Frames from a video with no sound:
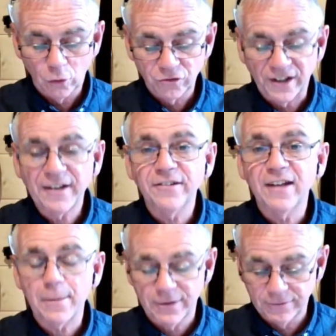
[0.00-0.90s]
launch an
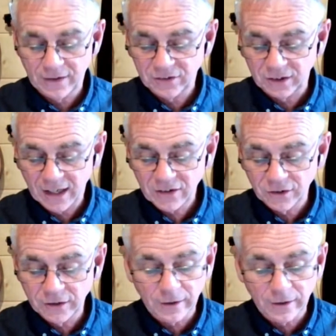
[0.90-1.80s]
in-depth
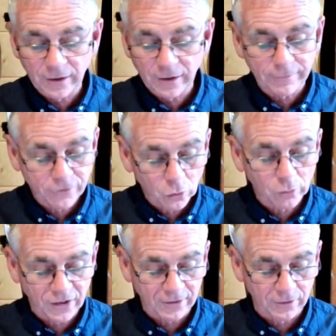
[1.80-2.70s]
investigation into the
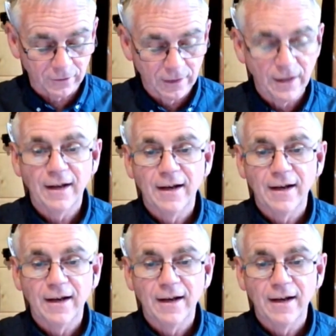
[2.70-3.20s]
fuel sector